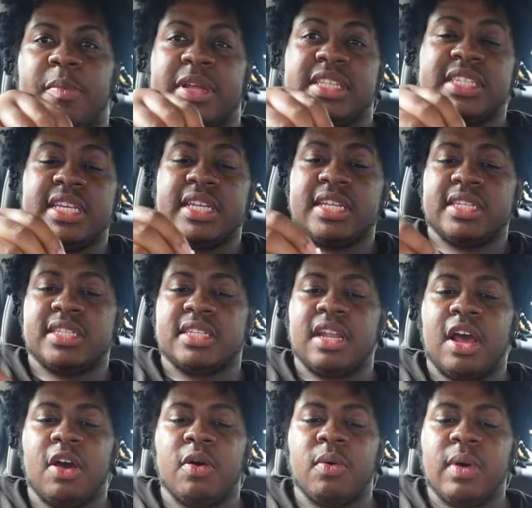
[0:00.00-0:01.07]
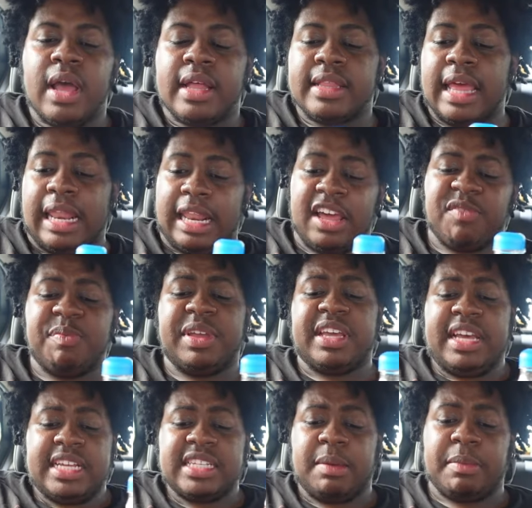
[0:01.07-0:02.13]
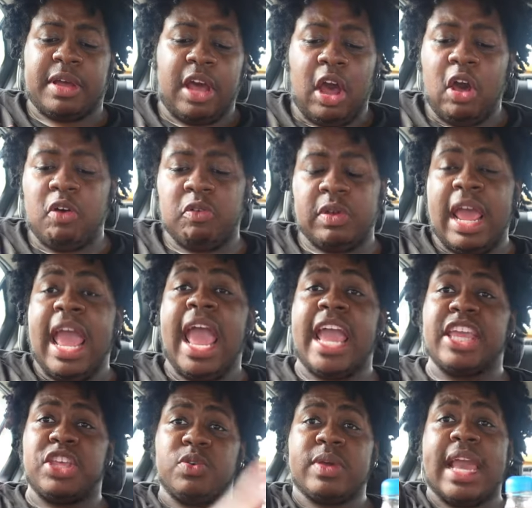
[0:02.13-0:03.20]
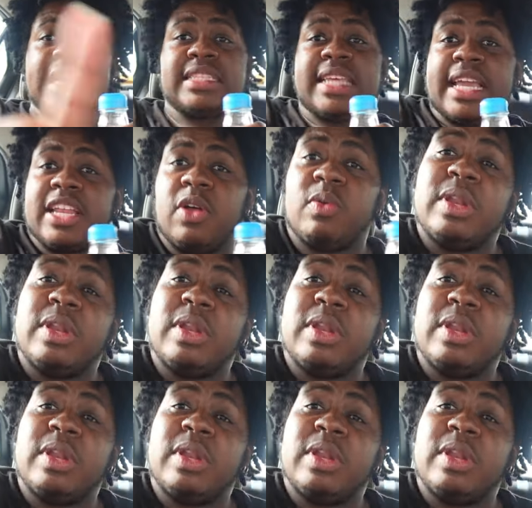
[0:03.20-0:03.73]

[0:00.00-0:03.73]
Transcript: me Tina Snow. They love me cause I'm cold. And you can't take no